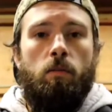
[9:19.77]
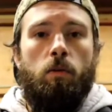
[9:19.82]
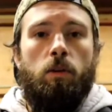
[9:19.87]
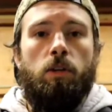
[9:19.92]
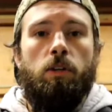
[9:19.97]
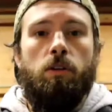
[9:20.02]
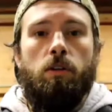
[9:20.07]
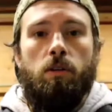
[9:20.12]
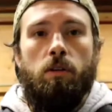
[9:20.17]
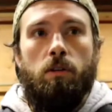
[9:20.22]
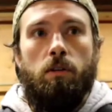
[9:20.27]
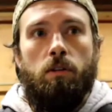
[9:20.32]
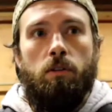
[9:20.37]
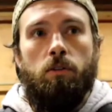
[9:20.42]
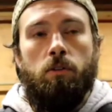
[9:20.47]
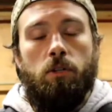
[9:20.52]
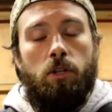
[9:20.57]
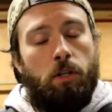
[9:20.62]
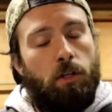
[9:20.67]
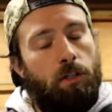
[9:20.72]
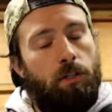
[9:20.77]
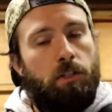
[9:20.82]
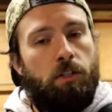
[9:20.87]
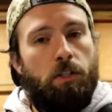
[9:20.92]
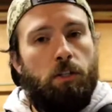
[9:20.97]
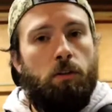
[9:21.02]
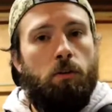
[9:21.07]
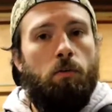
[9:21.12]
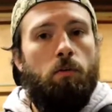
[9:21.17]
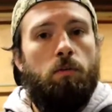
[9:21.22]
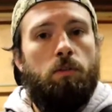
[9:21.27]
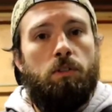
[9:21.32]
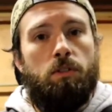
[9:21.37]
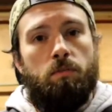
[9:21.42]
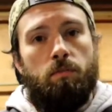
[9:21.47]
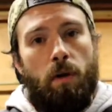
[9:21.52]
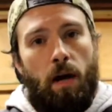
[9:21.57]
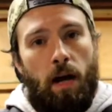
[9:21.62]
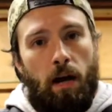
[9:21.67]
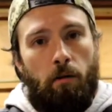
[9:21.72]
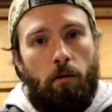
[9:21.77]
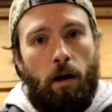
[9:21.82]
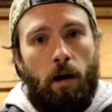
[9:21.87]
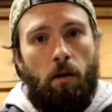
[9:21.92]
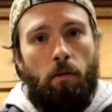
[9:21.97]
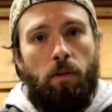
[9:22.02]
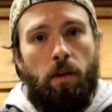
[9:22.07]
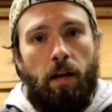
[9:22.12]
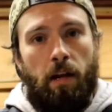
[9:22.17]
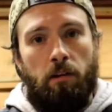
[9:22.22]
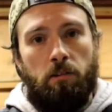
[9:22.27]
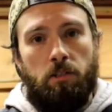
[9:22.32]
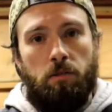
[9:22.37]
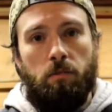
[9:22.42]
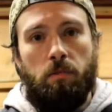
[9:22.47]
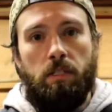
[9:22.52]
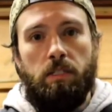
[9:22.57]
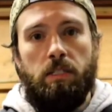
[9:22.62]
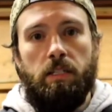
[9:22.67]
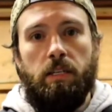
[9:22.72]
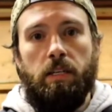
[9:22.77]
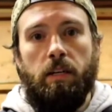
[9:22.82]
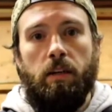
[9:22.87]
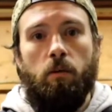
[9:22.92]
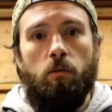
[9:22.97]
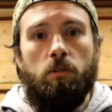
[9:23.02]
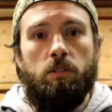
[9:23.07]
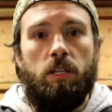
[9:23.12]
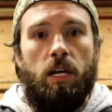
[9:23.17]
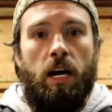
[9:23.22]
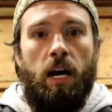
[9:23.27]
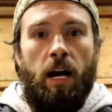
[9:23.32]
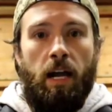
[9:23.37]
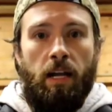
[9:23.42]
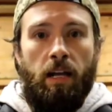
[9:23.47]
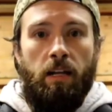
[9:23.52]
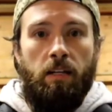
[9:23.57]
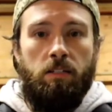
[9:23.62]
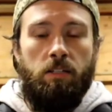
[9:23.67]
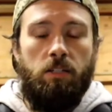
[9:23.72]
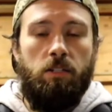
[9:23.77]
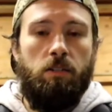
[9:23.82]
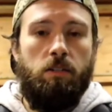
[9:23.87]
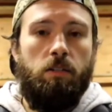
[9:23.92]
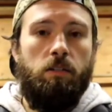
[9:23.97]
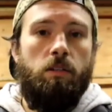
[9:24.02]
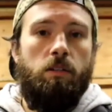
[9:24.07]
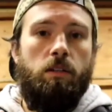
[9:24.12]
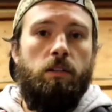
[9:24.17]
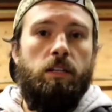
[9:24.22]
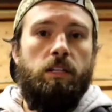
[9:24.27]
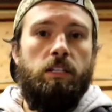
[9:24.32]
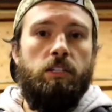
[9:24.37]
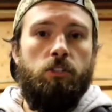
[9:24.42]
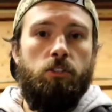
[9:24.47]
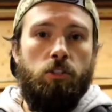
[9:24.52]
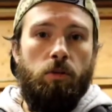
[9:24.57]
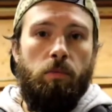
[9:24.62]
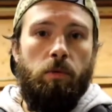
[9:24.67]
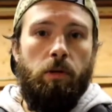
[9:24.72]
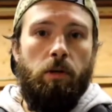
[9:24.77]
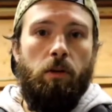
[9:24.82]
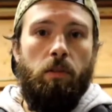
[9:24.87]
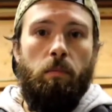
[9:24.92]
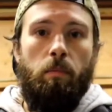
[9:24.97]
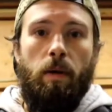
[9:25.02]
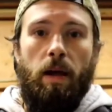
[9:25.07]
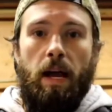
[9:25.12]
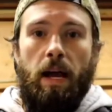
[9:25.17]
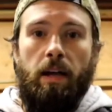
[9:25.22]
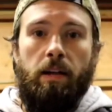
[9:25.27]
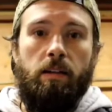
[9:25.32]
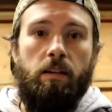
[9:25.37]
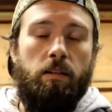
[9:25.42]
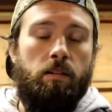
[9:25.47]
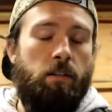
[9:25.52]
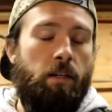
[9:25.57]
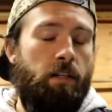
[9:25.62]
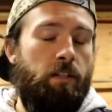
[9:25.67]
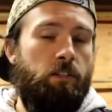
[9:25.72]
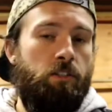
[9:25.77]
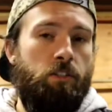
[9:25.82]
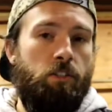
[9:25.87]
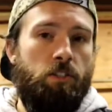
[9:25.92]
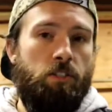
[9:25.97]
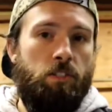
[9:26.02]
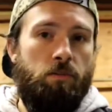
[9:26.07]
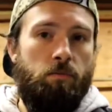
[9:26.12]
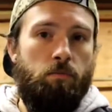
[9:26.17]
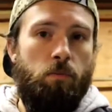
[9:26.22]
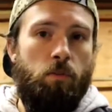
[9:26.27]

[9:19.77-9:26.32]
What you could do, which is my route that I ultimately did, was I took the distributor on the back and just